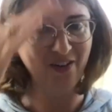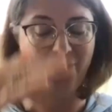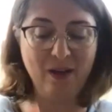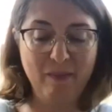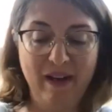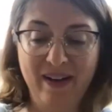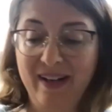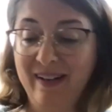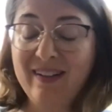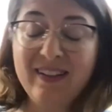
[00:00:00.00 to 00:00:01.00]
it or think about it.
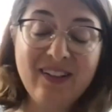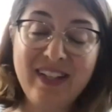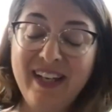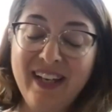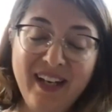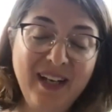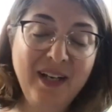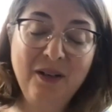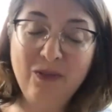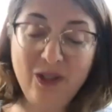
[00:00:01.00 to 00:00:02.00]
And clearly
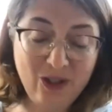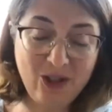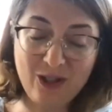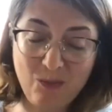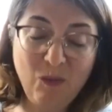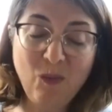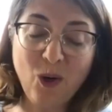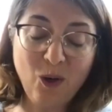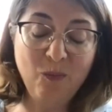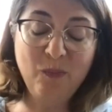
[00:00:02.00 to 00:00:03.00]
we should just be
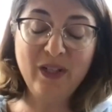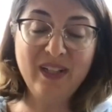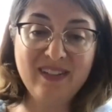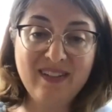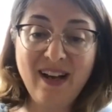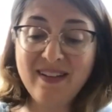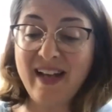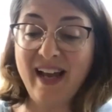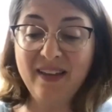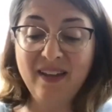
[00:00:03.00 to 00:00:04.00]
more open and discuss.
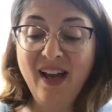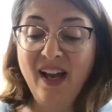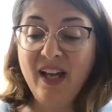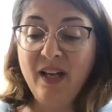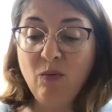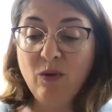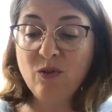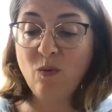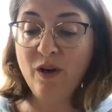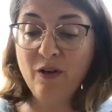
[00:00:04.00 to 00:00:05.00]
And it was
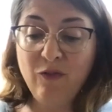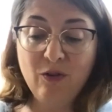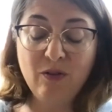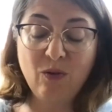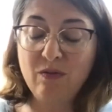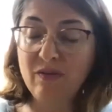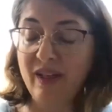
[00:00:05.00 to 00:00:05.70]
a wonderful,